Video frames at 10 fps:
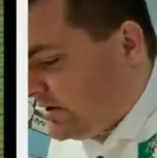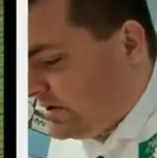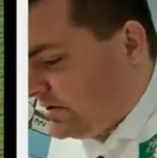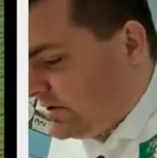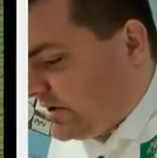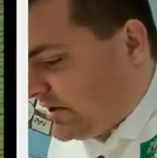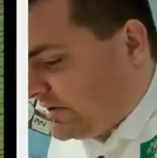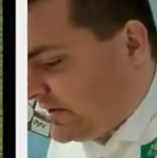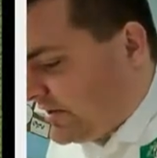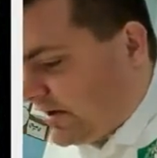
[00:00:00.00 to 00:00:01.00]
dr
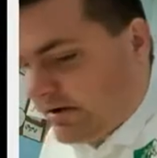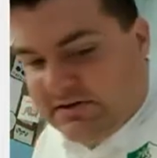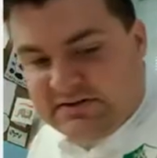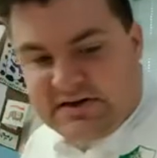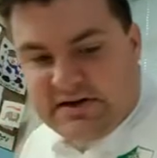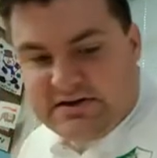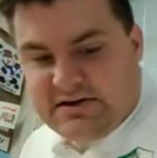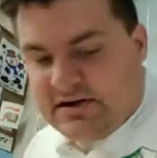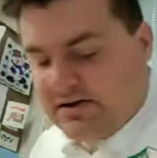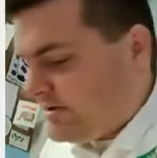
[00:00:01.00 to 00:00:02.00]
d theta sine
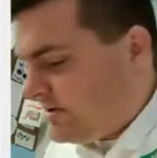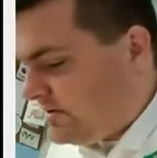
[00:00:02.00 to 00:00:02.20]
theta